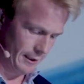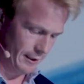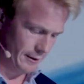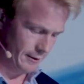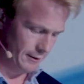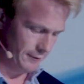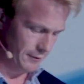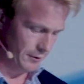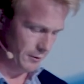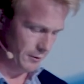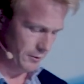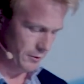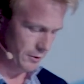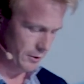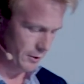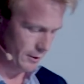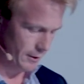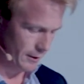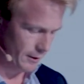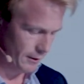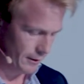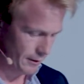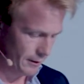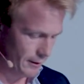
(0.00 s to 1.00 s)
Data Fusion.
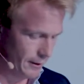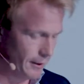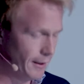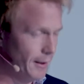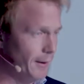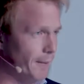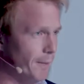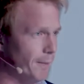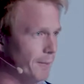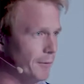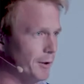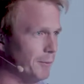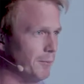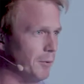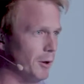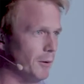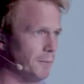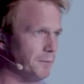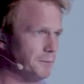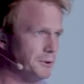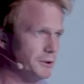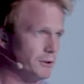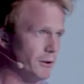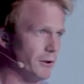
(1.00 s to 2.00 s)
The
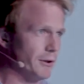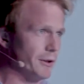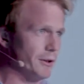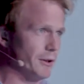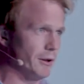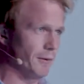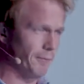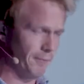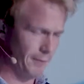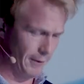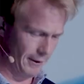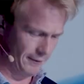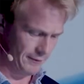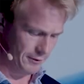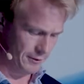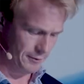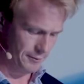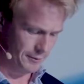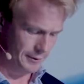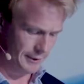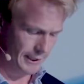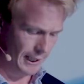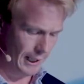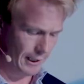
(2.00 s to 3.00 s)
pump started up after the
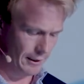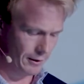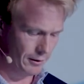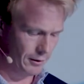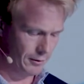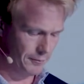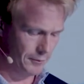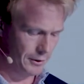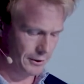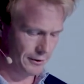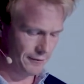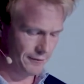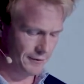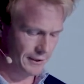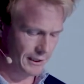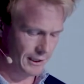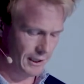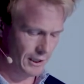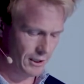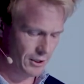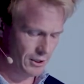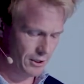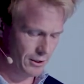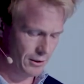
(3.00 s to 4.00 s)
mechanical
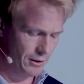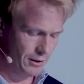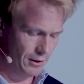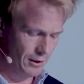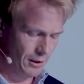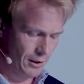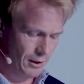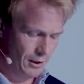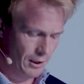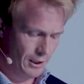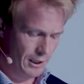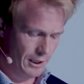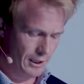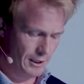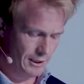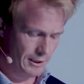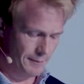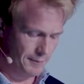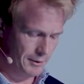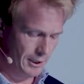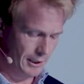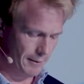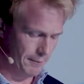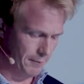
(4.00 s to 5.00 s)
modification in
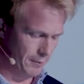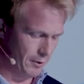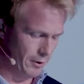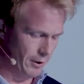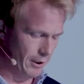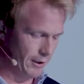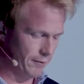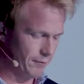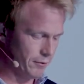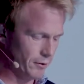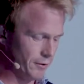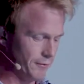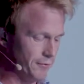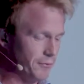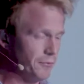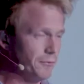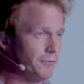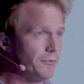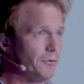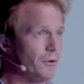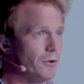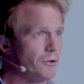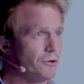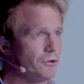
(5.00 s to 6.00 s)
September, and for the
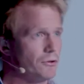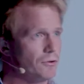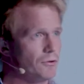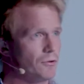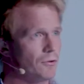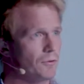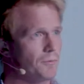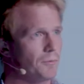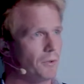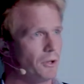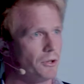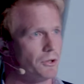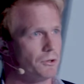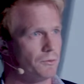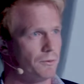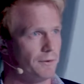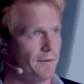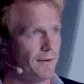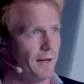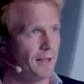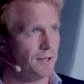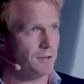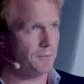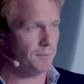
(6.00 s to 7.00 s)
first 2 months, we've
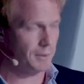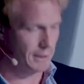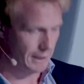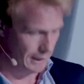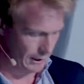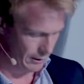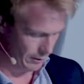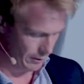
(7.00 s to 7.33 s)
had some key